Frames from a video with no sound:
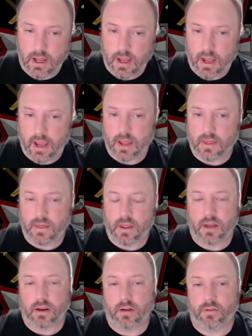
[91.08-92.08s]
And
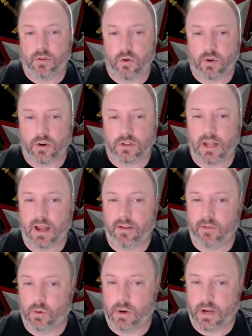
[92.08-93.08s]
then, of course,
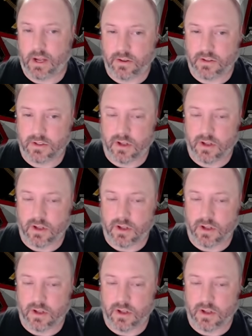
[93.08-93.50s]
everyone else,